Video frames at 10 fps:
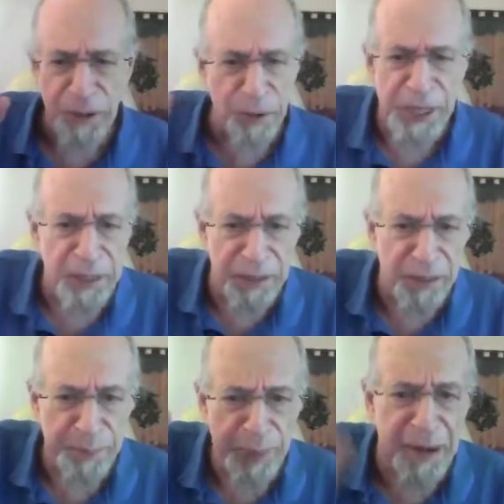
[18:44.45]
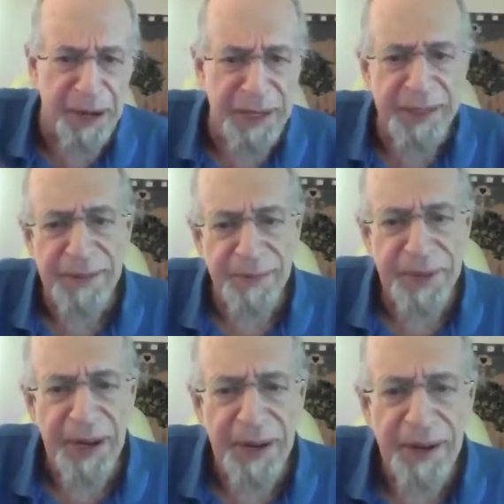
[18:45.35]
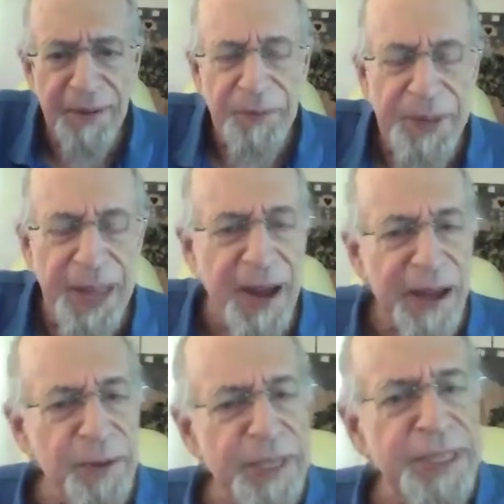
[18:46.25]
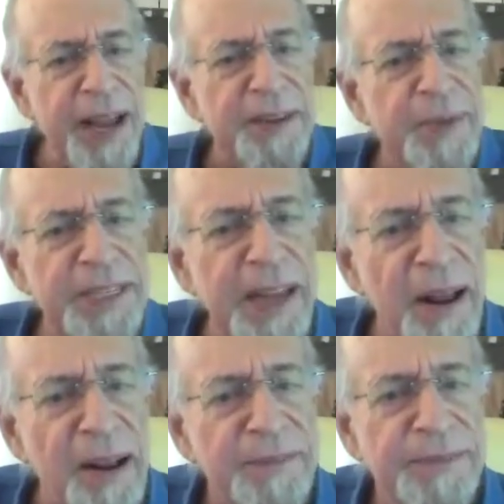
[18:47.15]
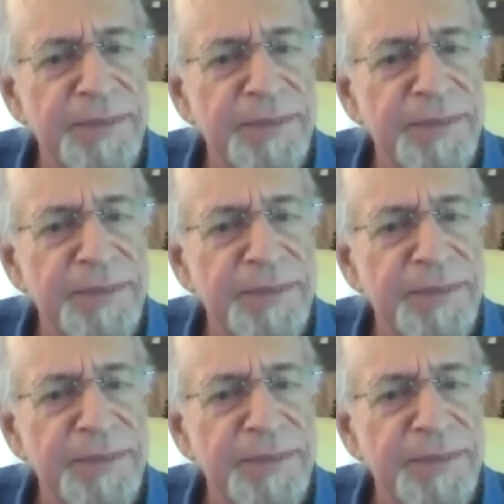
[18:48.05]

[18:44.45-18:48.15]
critical parent, and I criticize myself.